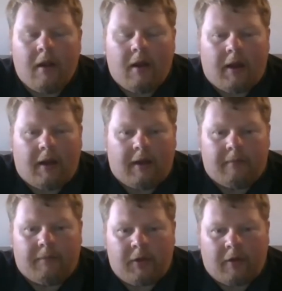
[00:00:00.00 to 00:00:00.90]

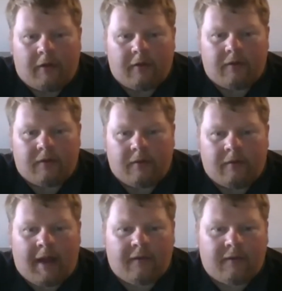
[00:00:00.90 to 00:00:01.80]

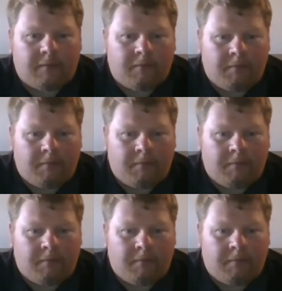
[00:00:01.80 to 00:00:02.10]
that's